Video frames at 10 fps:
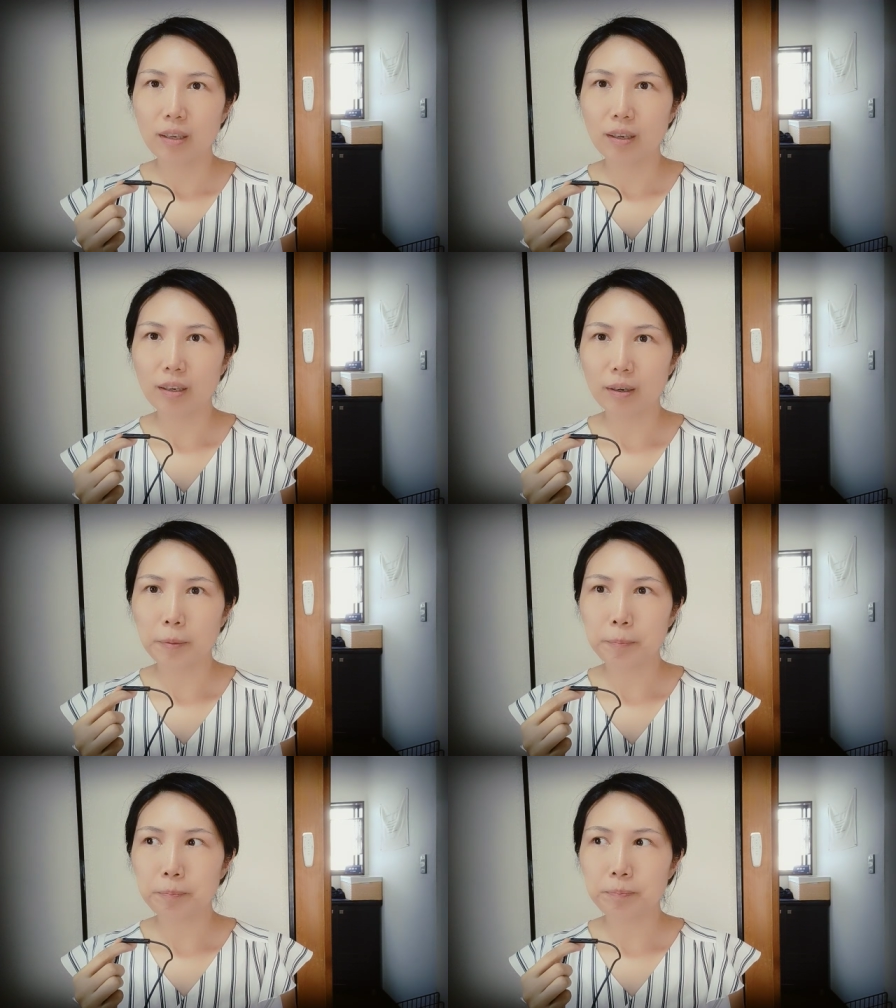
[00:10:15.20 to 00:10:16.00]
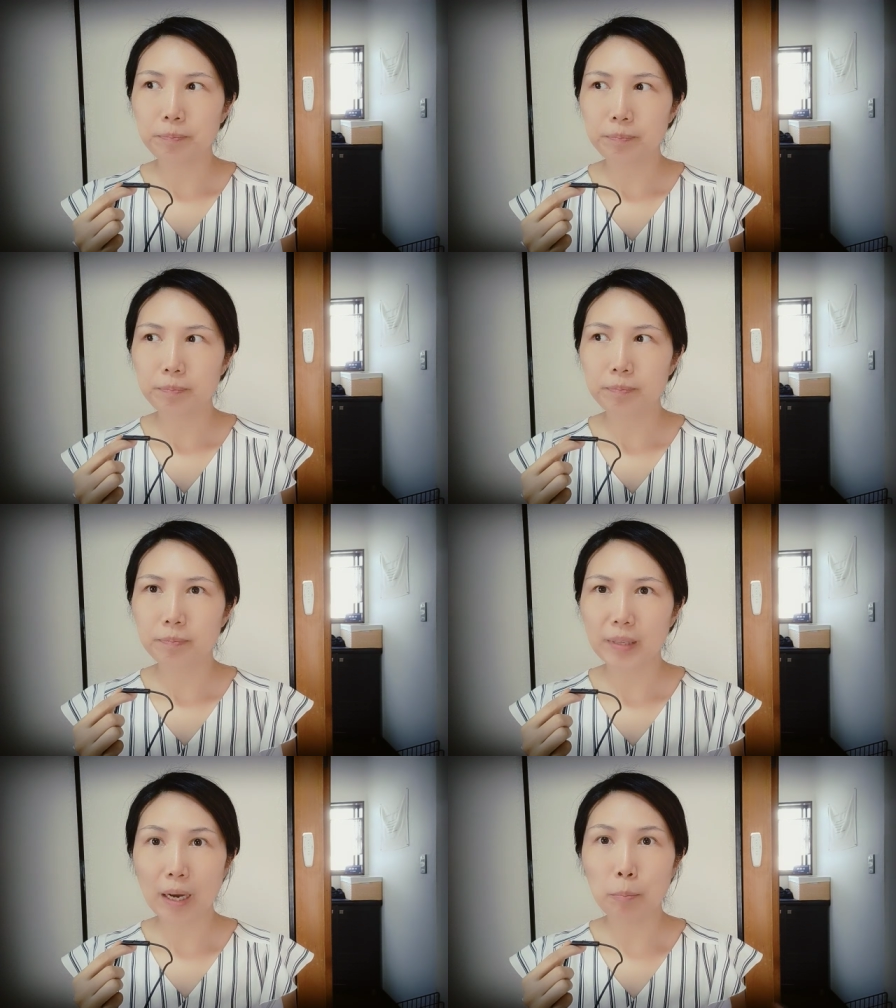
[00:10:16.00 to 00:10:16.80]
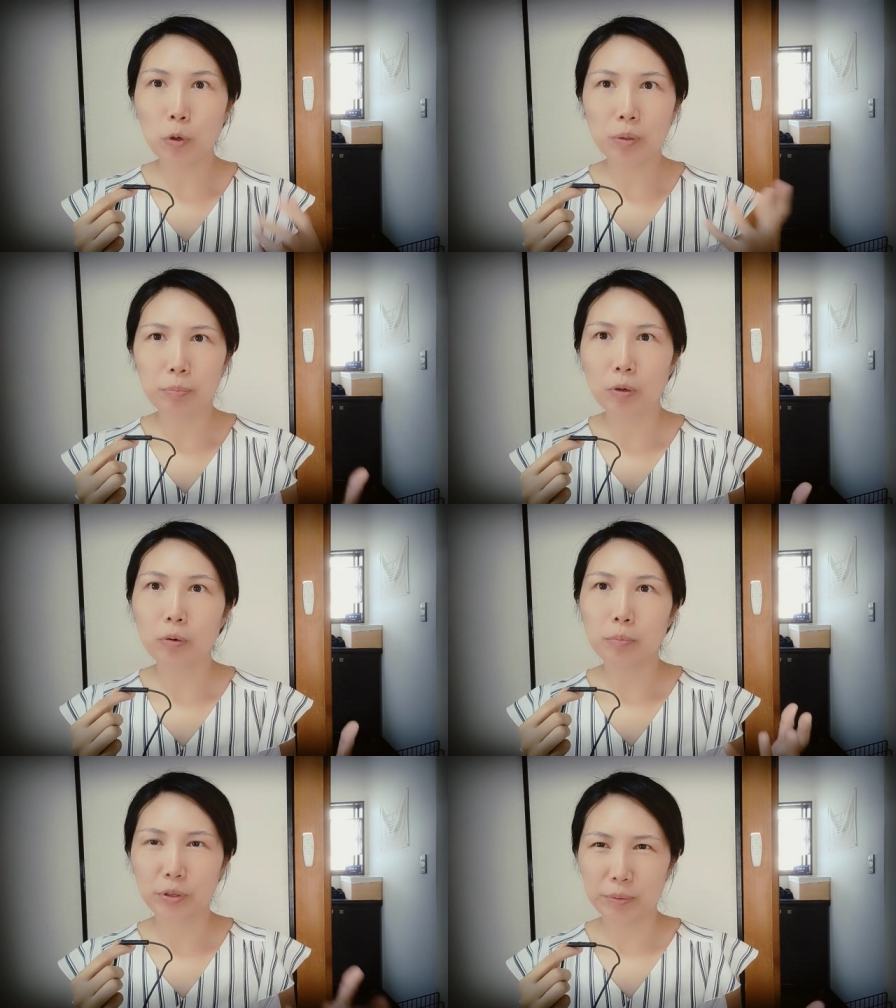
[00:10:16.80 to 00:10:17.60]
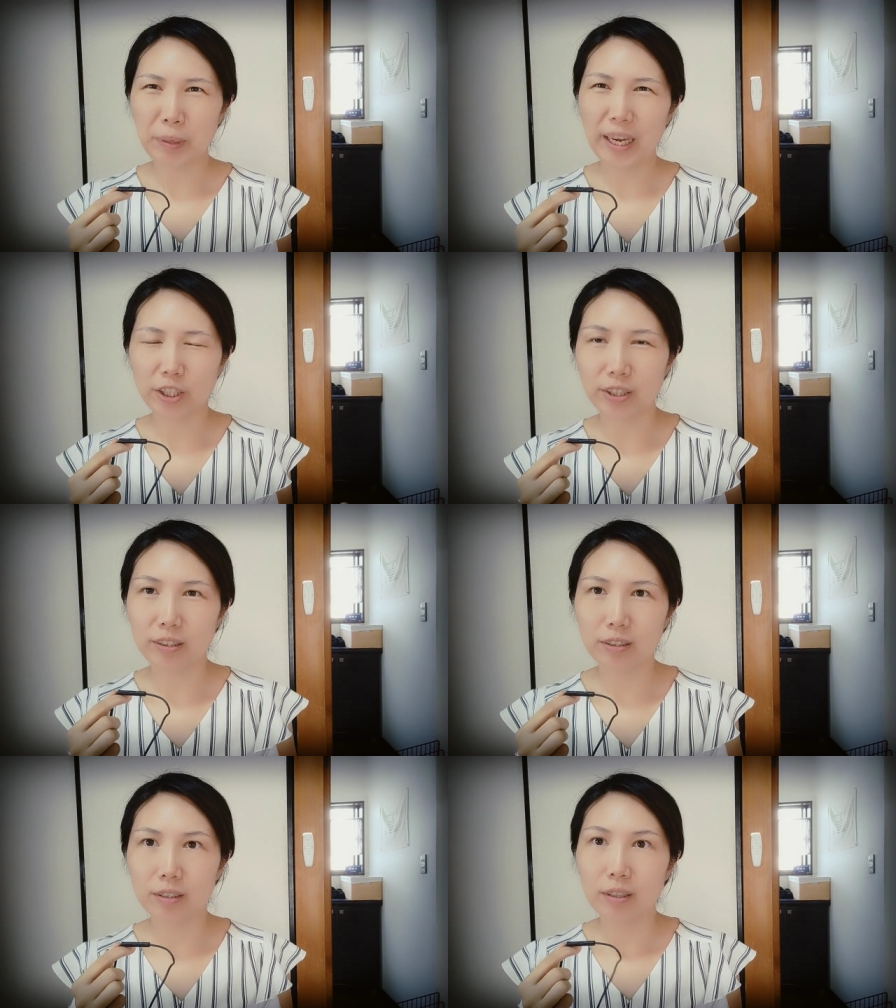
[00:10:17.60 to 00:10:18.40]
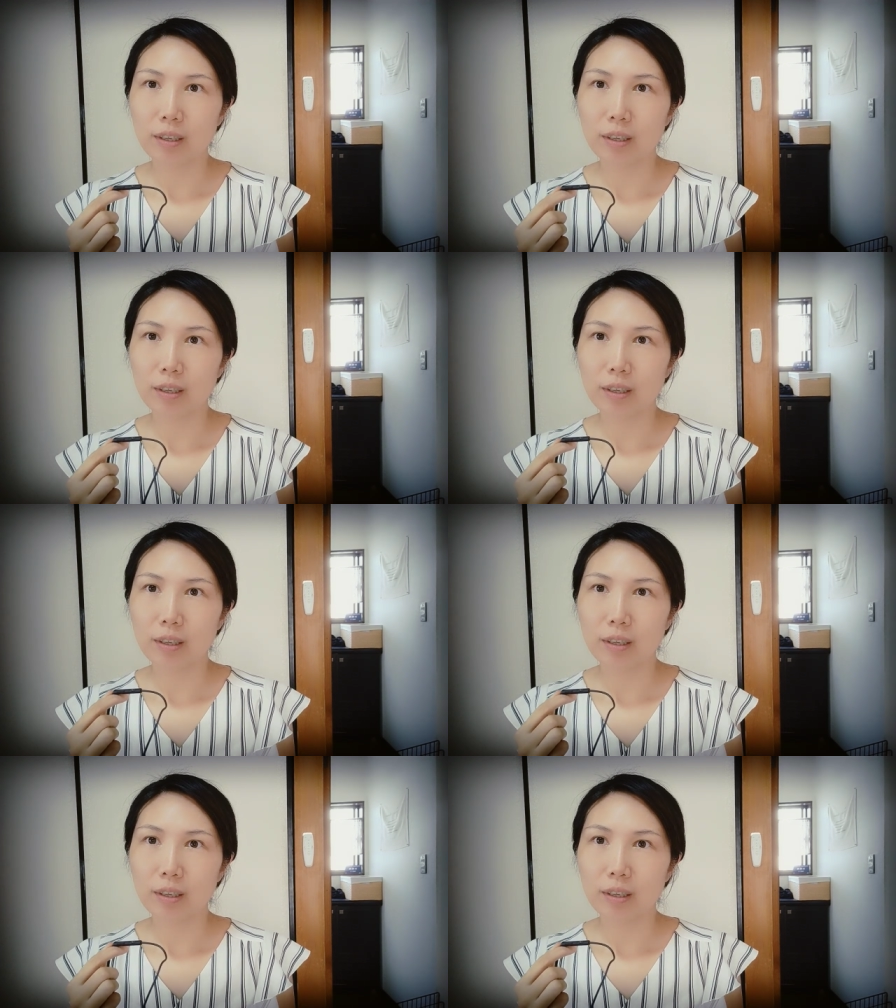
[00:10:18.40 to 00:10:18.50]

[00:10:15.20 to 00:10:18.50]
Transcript: um, yeah, multiple perspectives.